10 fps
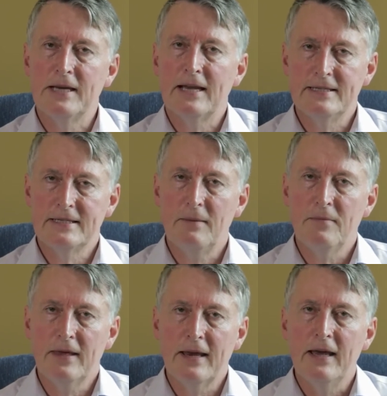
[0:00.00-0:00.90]
and yet it's
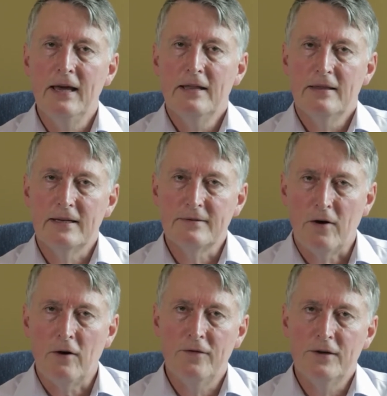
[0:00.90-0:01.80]
something that is
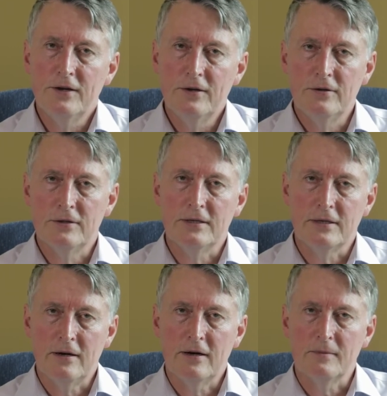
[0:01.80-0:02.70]
often used as
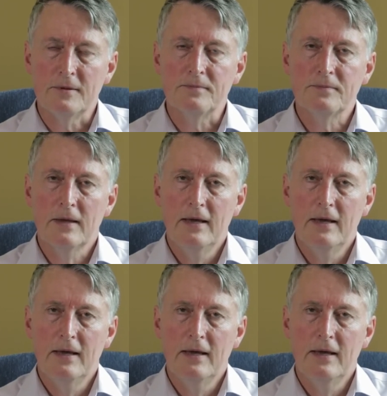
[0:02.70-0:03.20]
an argument.